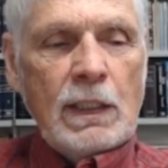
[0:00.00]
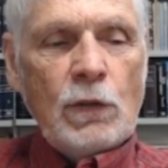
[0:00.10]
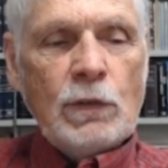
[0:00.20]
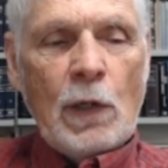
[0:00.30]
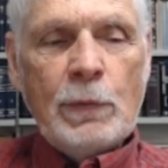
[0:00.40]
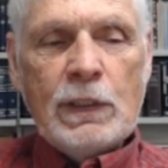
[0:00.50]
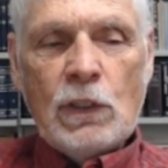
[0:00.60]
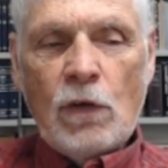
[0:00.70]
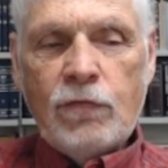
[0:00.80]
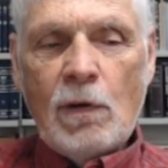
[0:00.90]
Now, we
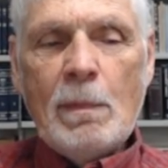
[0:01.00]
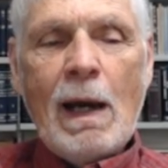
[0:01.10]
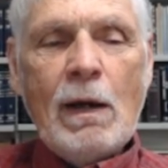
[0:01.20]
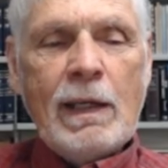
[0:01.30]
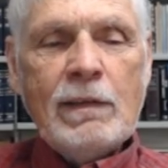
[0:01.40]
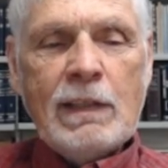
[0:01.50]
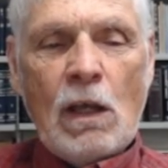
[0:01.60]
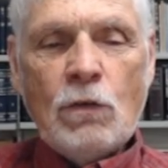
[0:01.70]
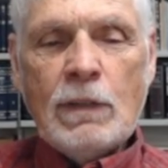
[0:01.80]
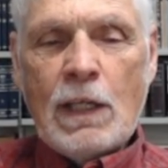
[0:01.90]
go from our
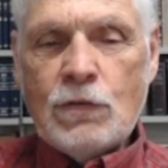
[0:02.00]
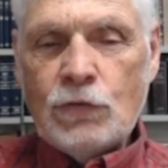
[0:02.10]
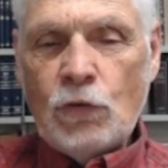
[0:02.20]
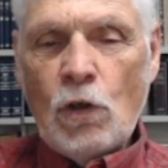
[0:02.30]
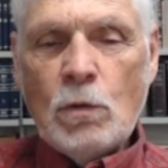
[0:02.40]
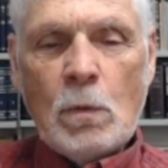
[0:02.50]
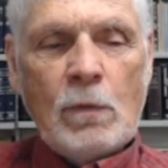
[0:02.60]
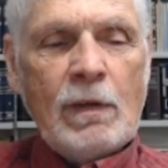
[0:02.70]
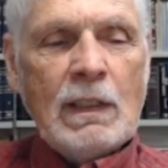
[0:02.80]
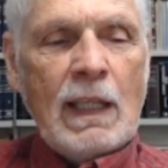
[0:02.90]
calculations earlier, we
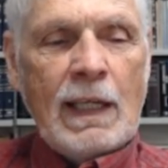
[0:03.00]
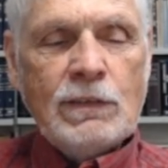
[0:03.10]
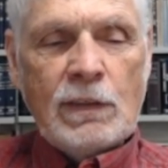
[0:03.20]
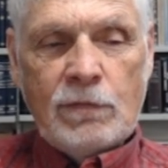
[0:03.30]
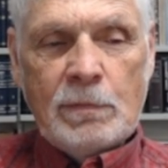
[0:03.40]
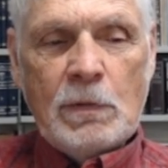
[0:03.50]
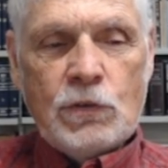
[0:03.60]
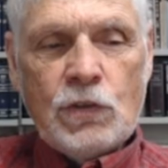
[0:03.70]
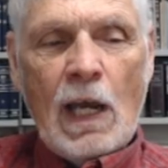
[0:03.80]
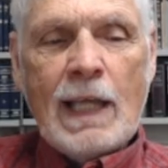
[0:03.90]
realized, and from the
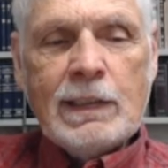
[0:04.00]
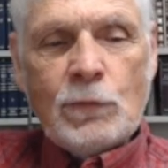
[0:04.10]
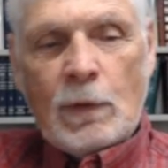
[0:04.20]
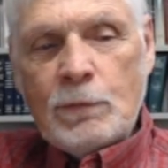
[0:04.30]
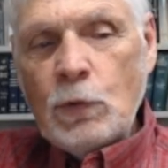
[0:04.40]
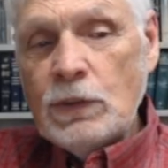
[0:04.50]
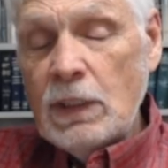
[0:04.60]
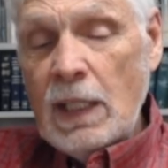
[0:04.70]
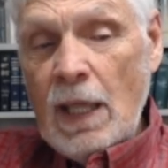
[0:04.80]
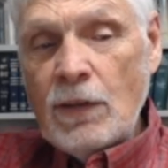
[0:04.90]
chart that we put
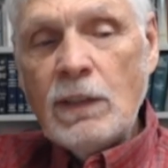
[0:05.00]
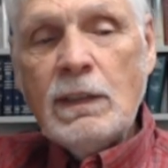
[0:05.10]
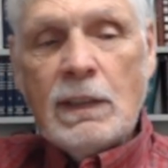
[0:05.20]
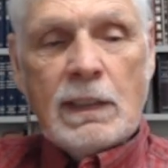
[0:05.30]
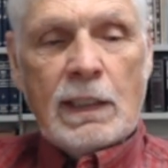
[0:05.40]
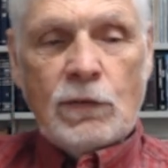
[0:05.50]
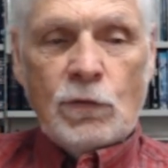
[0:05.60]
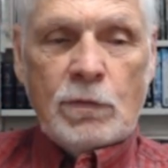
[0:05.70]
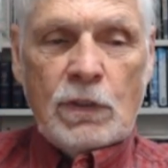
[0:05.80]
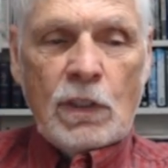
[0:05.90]
together,
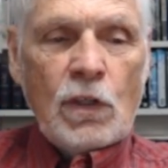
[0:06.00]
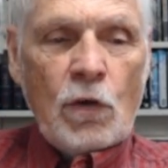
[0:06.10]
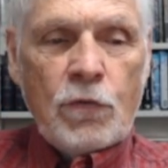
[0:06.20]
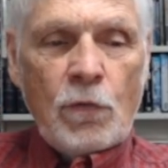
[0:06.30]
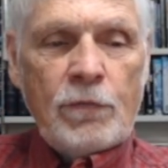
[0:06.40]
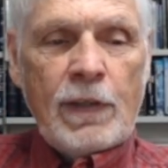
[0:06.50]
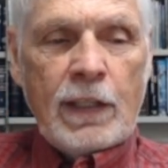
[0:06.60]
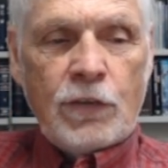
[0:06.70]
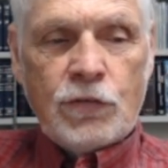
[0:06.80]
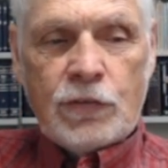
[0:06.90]
and you can go through and figure
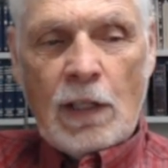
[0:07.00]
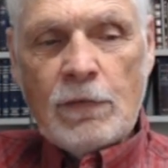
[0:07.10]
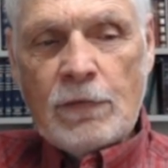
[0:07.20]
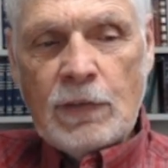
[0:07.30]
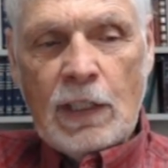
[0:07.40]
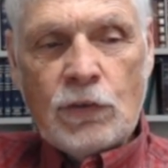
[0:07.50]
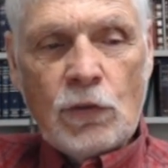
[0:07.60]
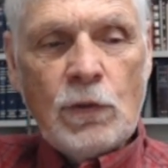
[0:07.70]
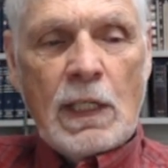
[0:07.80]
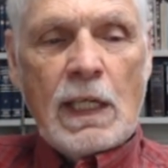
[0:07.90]
this yourself if you need
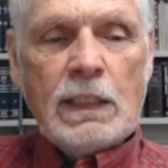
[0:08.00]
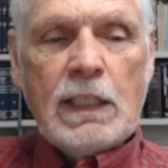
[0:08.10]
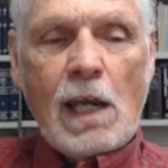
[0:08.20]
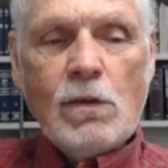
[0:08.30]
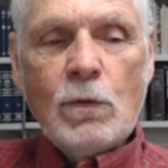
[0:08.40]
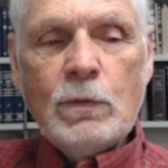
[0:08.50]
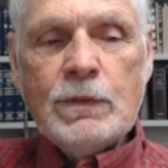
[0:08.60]
to, Terah was